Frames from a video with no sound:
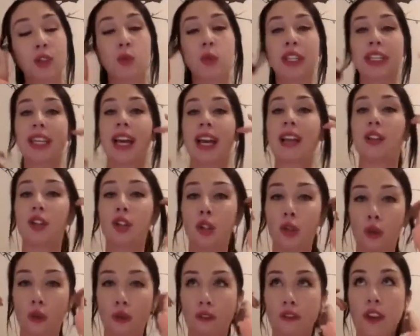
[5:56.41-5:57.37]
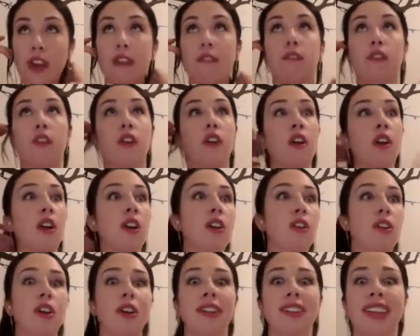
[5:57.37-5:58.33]
We tend to favor
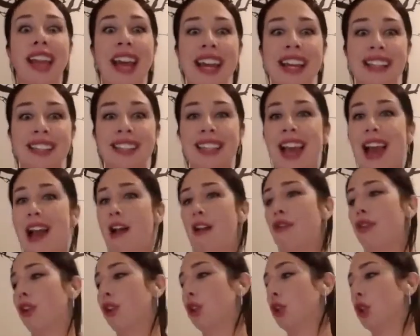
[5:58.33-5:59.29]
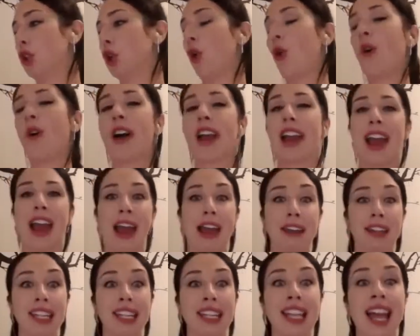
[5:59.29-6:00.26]
the light and the joy
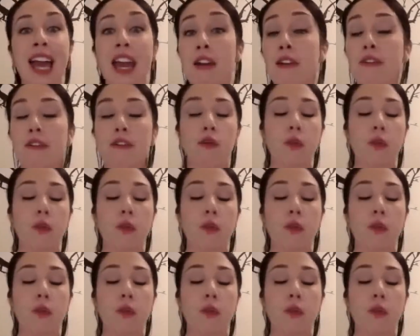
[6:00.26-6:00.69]
and life,